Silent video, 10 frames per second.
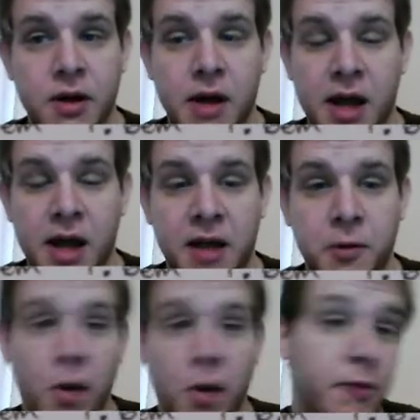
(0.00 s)
and
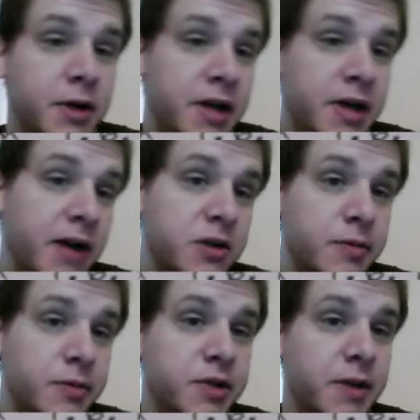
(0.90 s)
why we cared so
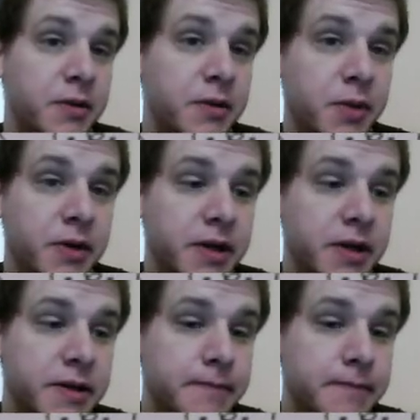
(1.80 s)
much about computing it.